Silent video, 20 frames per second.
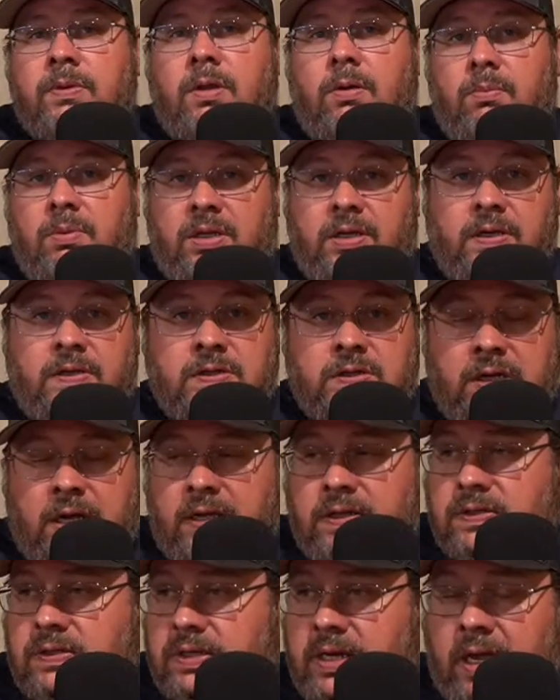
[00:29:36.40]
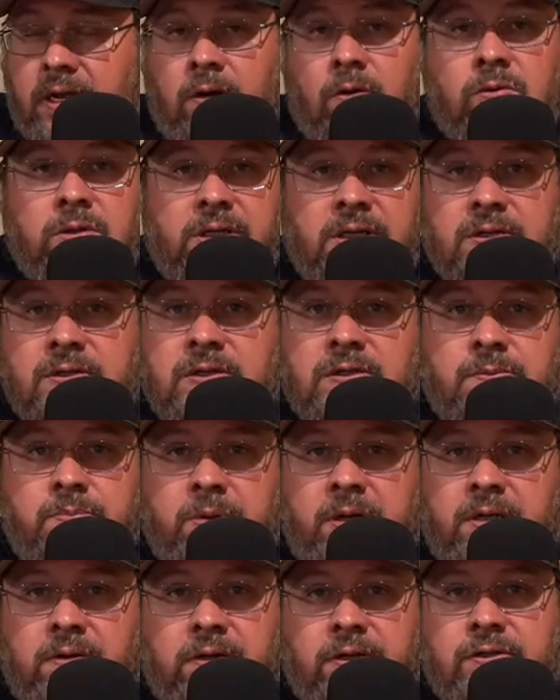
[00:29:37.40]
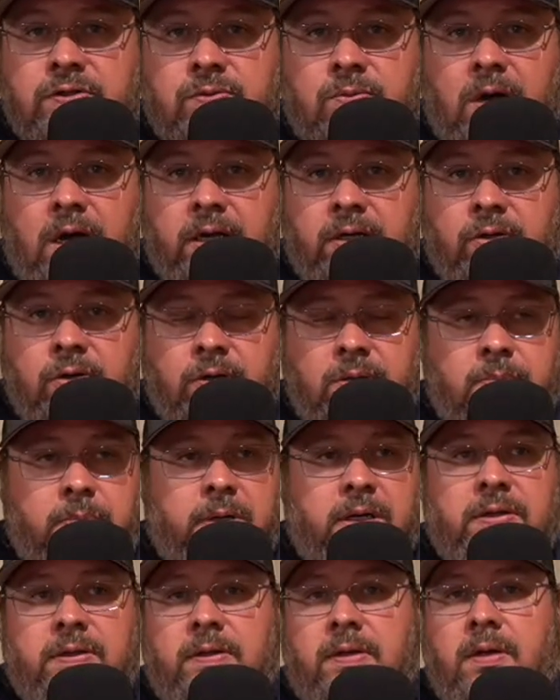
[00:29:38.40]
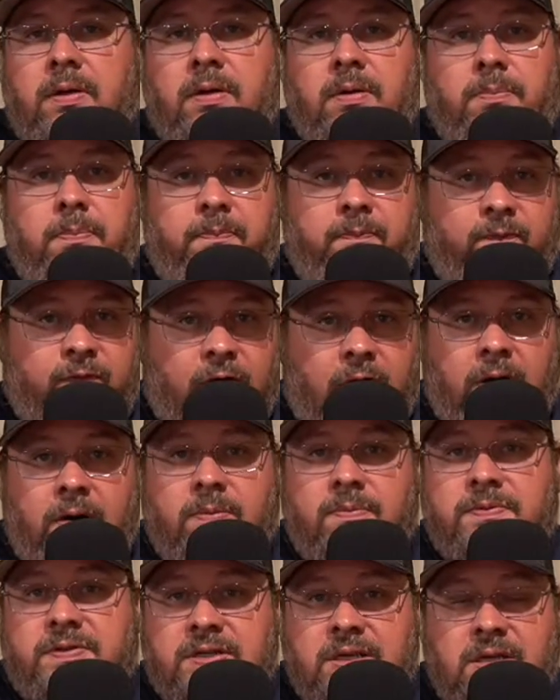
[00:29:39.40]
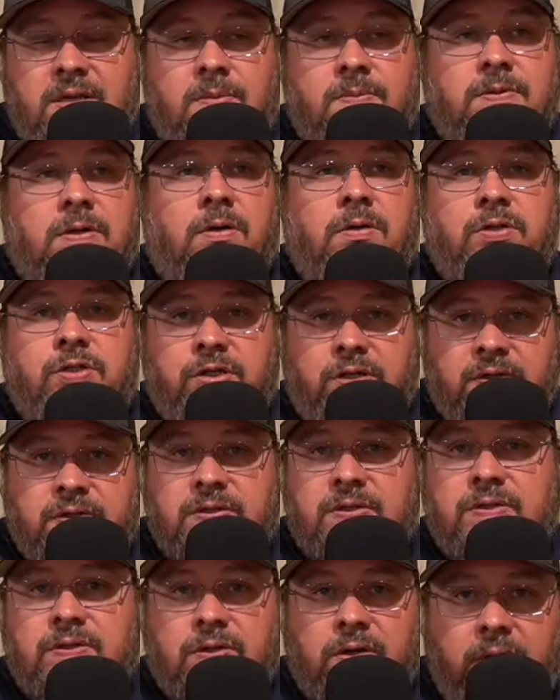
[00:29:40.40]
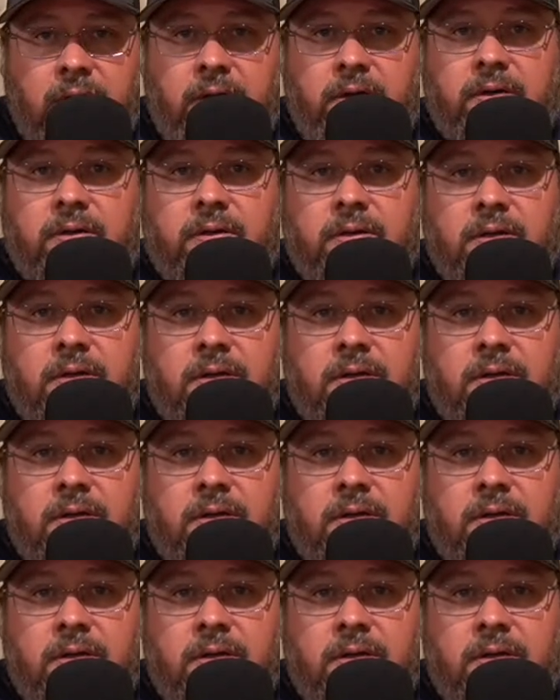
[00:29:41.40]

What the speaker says: Because yes, not only is this big league squad good, but the farm teams are just as good.